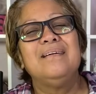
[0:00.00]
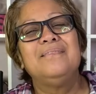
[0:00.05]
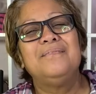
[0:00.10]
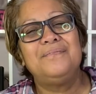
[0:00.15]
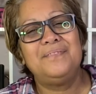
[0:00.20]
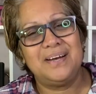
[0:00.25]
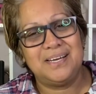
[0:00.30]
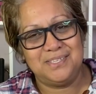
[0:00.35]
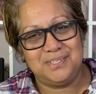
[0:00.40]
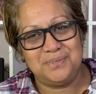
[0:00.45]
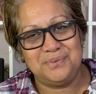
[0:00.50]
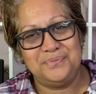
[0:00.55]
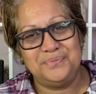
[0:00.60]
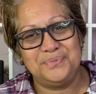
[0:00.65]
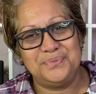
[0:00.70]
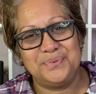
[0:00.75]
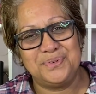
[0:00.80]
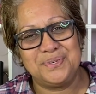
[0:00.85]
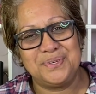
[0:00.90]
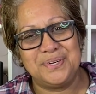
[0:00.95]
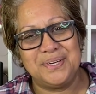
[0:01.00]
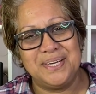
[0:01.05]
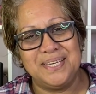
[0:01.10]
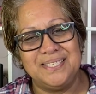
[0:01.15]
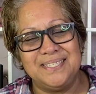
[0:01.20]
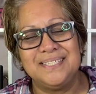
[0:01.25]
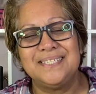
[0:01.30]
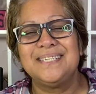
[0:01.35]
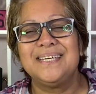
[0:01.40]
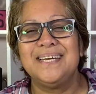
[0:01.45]
Pass with all,
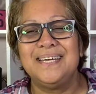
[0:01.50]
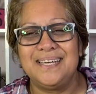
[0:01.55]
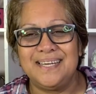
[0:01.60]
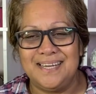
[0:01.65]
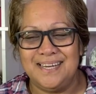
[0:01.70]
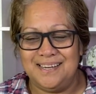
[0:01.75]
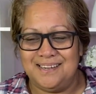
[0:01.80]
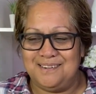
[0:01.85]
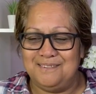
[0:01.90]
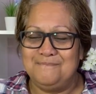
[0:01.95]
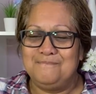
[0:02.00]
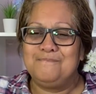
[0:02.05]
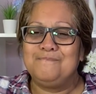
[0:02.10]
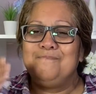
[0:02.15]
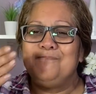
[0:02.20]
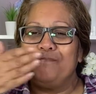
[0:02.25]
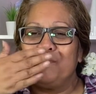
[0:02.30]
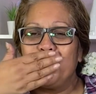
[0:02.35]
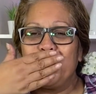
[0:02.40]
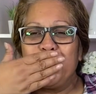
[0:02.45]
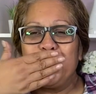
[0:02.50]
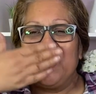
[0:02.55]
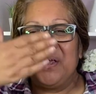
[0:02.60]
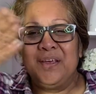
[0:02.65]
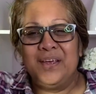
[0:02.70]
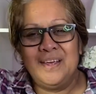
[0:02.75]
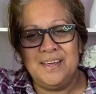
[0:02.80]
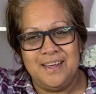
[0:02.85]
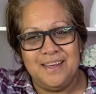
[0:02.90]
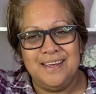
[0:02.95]
guys. Take care.
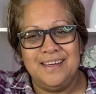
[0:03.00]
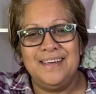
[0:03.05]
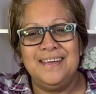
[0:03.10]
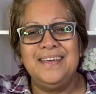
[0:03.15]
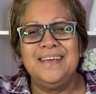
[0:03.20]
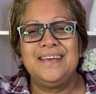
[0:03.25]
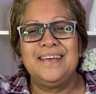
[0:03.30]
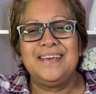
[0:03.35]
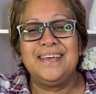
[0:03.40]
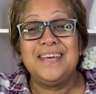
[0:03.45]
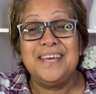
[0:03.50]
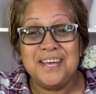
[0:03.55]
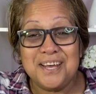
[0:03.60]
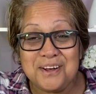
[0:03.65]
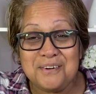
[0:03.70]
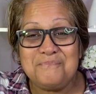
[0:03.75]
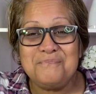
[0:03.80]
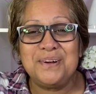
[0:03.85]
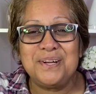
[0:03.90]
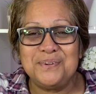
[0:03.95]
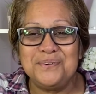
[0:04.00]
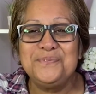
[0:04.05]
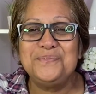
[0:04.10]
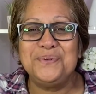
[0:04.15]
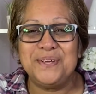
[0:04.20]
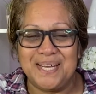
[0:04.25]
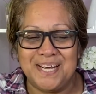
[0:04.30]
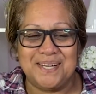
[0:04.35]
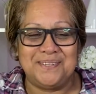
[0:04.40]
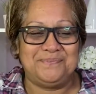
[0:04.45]
Kia
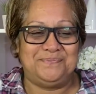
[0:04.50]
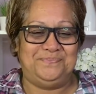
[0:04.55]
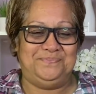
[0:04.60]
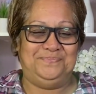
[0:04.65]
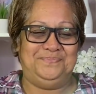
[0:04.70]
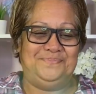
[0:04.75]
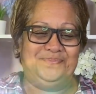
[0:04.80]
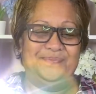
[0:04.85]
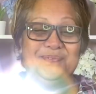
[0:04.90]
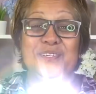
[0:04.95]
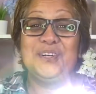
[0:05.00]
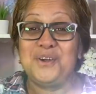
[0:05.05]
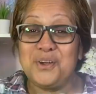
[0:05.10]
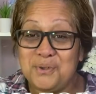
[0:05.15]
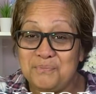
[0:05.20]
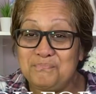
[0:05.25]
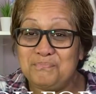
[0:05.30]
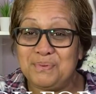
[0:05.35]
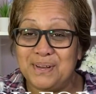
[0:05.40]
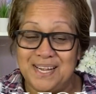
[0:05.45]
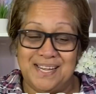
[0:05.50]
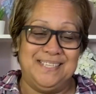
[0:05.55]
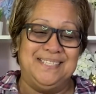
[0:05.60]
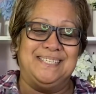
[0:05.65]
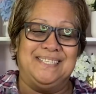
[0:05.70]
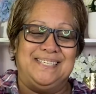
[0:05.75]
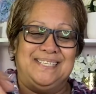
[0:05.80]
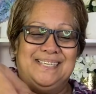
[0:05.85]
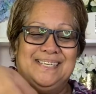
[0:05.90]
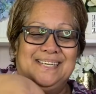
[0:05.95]
manuia. God
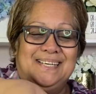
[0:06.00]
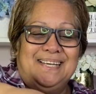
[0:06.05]
bless.